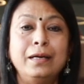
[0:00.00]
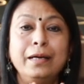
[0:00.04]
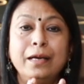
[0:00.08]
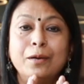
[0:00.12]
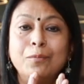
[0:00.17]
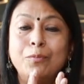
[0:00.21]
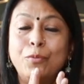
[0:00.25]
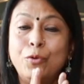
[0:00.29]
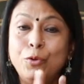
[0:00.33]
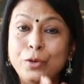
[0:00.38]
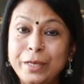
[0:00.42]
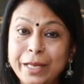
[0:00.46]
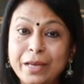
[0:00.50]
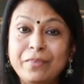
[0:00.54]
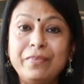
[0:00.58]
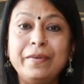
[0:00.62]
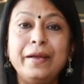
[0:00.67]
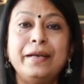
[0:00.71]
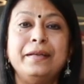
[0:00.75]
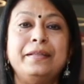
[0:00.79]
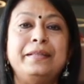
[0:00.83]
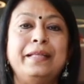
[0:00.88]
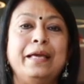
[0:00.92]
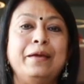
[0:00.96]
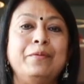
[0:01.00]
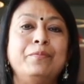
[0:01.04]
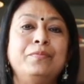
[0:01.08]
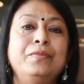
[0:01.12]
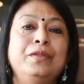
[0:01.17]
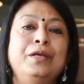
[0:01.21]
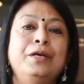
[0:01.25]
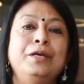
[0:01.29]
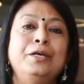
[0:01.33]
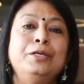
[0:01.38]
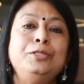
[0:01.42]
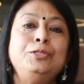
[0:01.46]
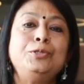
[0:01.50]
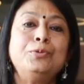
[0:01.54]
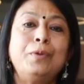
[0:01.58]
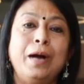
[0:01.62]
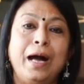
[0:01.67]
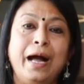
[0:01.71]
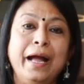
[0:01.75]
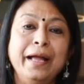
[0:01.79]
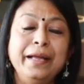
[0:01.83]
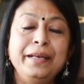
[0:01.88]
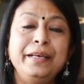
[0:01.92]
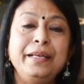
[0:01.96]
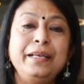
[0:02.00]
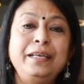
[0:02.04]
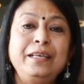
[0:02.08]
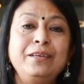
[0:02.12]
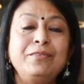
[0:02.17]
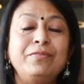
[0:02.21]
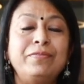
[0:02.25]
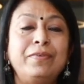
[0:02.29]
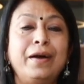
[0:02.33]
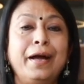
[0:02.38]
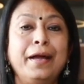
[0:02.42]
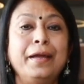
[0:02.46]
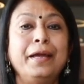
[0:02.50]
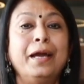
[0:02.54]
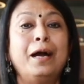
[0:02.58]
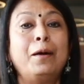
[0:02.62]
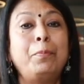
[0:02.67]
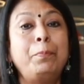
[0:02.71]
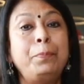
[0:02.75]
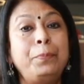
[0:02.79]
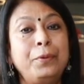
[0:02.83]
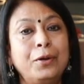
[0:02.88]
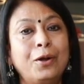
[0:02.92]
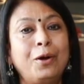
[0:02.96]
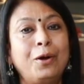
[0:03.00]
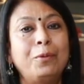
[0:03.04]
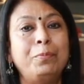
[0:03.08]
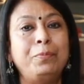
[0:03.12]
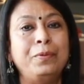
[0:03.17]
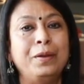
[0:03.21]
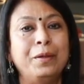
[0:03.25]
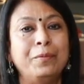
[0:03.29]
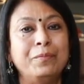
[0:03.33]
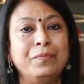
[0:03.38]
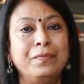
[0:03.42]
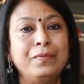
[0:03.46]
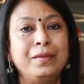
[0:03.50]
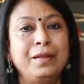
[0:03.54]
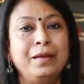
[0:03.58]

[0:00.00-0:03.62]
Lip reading: motivate them to identify a problem.